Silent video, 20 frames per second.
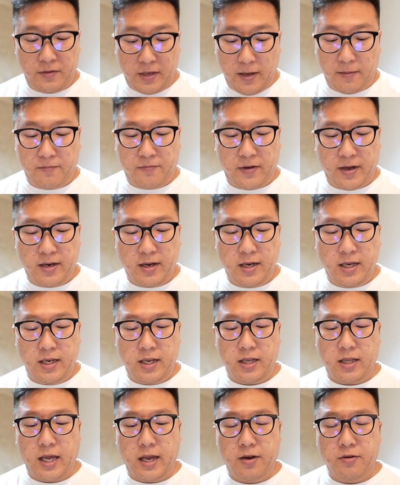Yep, finally
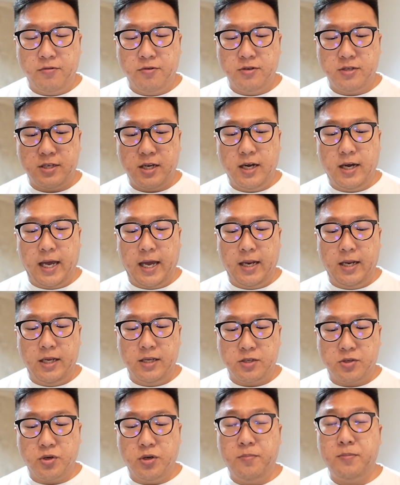the Rosa, and
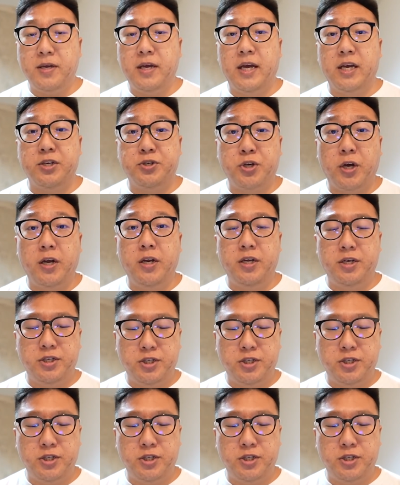it's going to be a Shiny